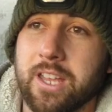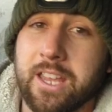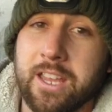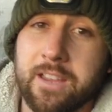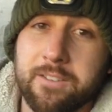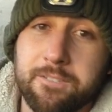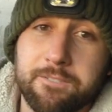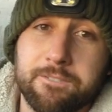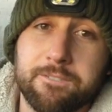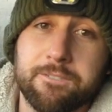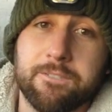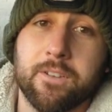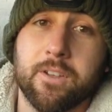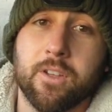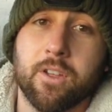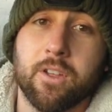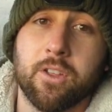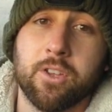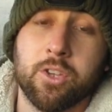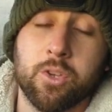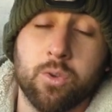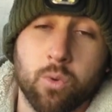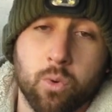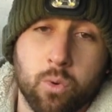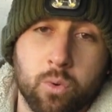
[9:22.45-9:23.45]
If
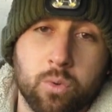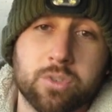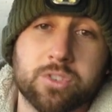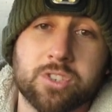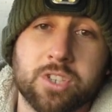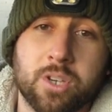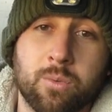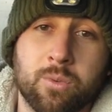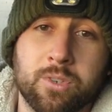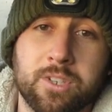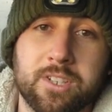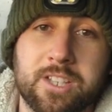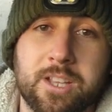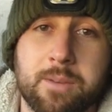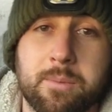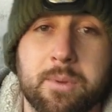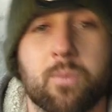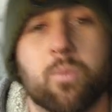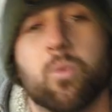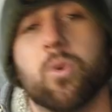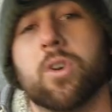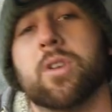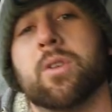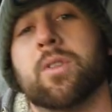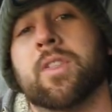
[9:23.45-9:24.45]
you also want to tell me
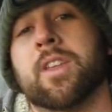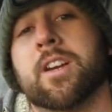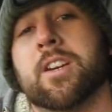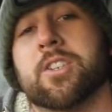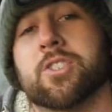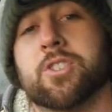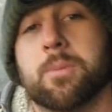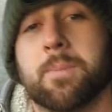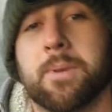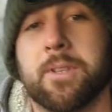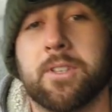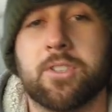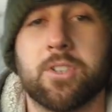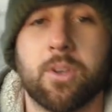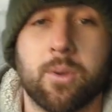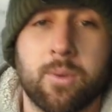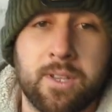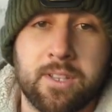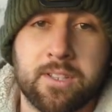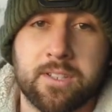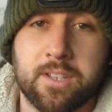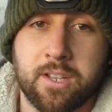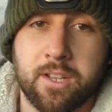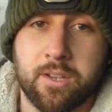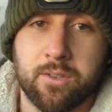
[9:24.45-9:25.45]
what you think I should be
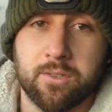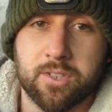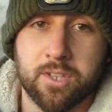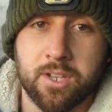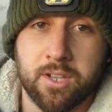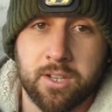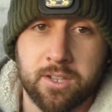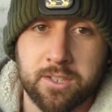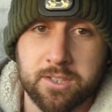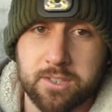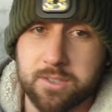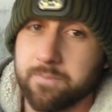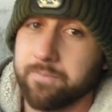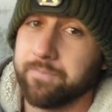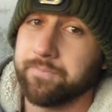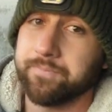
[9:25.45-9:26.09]
doing to those cars,